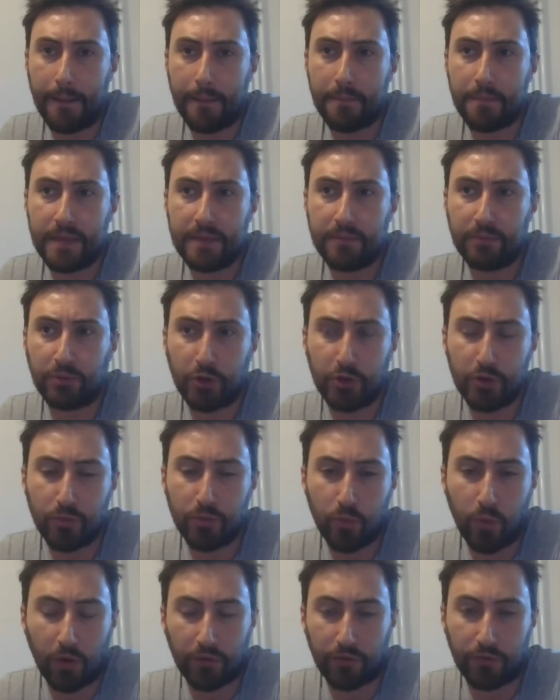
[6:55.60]
people who
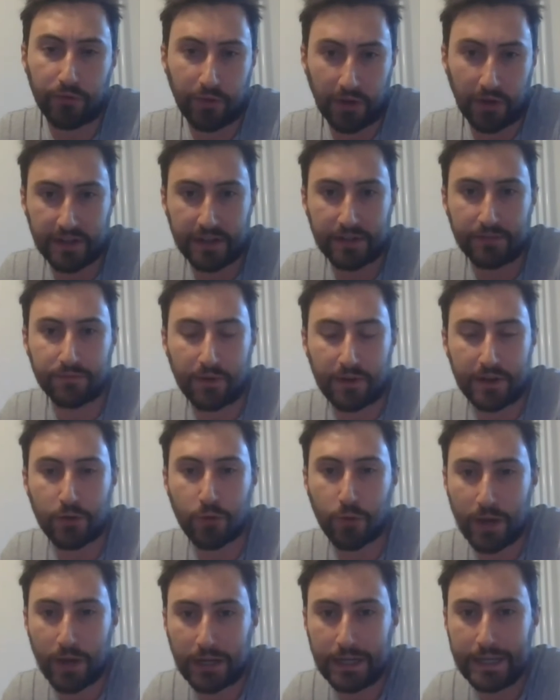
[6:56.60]
want funding very
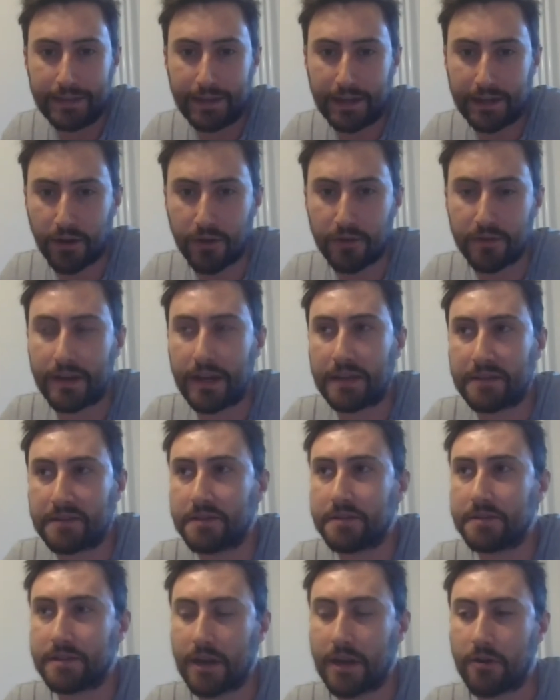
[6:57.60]
quickly. They don't
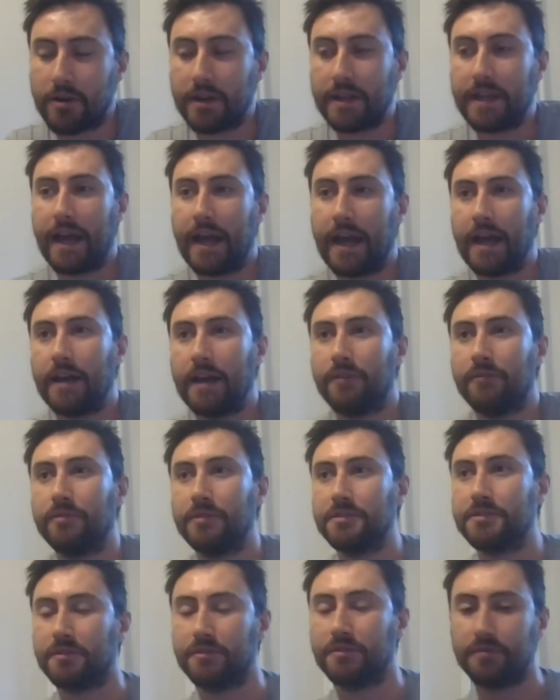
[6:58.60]
necessarily have
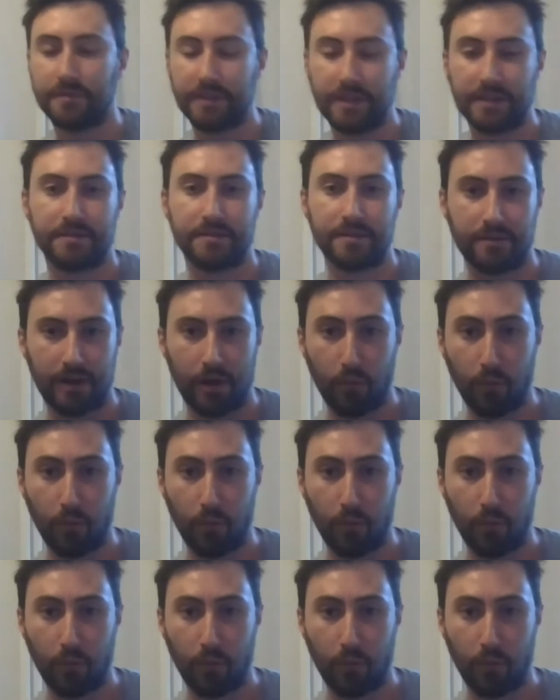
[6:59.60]
sort of a